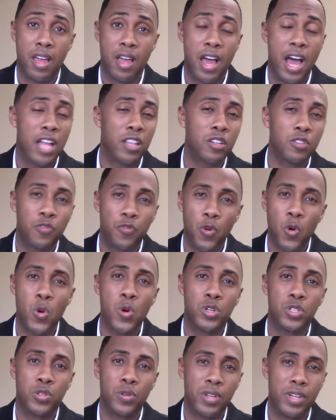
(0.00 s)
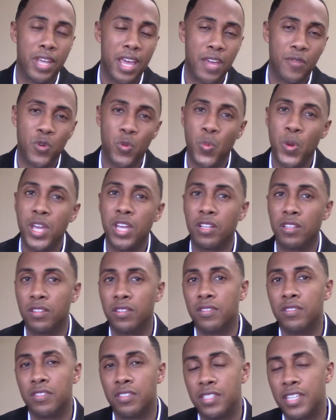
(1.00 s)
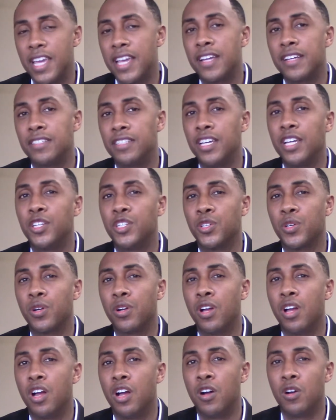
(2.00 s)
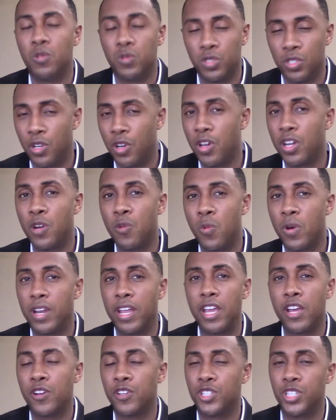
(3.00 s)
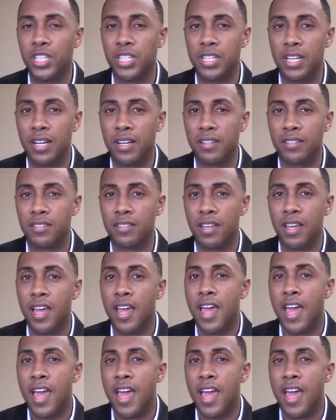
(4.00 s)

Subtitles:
I look forward to a day when we can take a teacher who's good at what he or she does